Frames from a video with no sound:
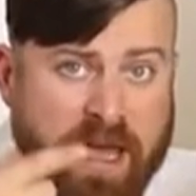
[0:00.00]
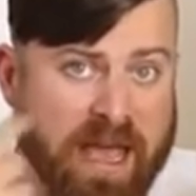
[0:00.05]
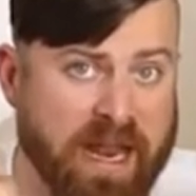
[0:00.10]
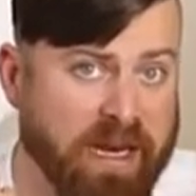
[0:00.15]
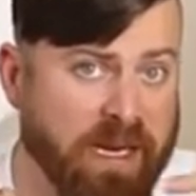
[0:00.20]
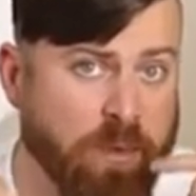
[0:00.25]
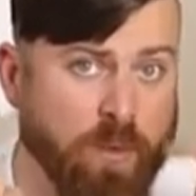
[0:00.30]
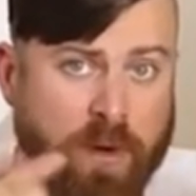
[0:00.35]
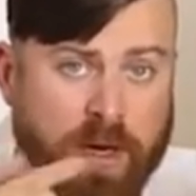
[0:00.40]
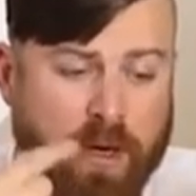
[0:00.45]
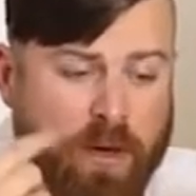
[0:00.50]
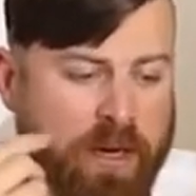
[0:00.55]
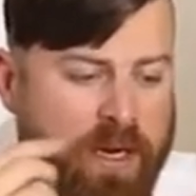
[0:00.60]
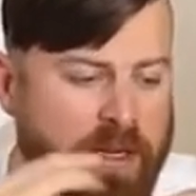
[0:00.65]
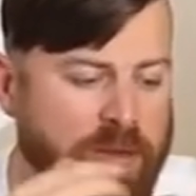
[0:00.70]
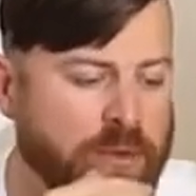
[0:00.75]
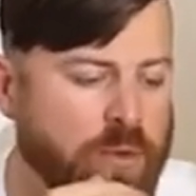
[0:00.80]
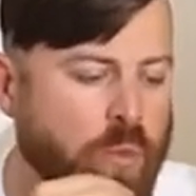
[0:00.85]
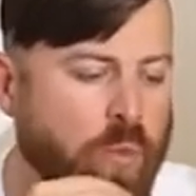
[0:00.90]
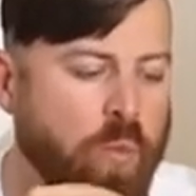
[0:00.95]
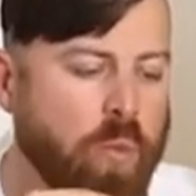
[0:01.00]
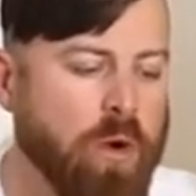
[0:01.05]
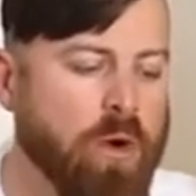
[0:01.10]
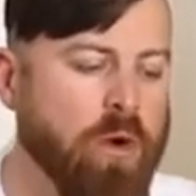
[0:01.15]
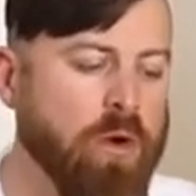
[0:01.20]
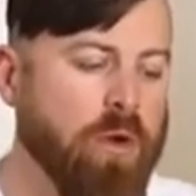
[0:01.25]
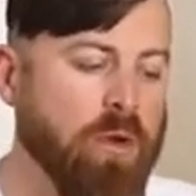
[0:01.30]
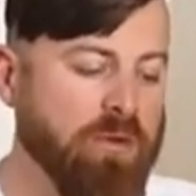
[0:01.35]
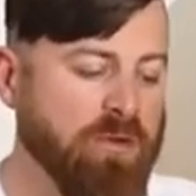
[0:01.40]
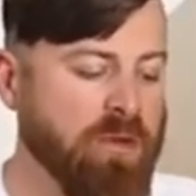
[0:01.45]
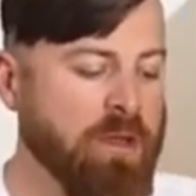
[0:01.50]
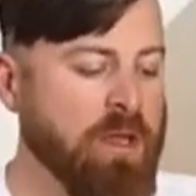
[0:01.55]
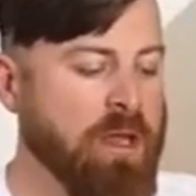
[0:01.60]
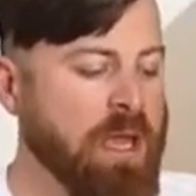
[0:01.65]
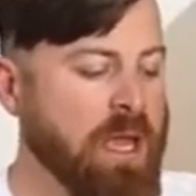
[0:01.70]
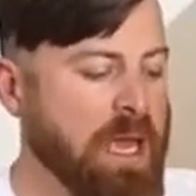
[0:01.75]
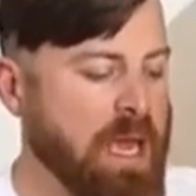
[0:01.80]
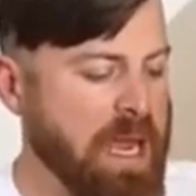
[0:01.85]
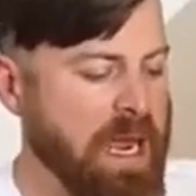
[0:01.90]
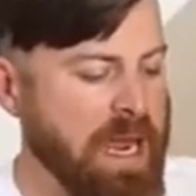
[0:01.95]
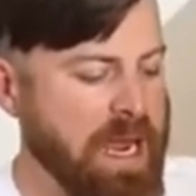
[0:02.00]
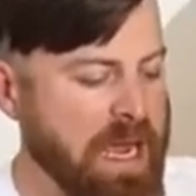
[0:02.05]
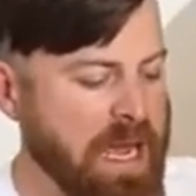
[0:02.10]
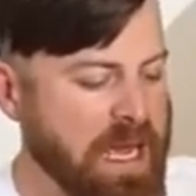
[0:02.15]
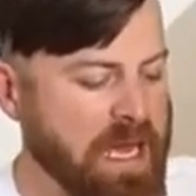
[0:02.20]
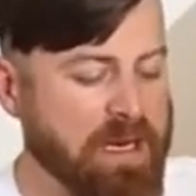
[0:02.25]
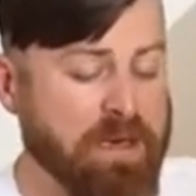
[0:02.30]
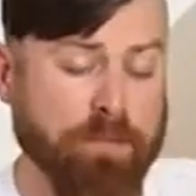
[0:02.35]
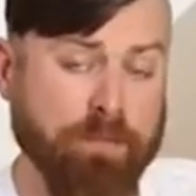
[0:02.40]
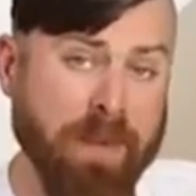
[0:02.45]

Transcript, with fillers: anywhere in the world, and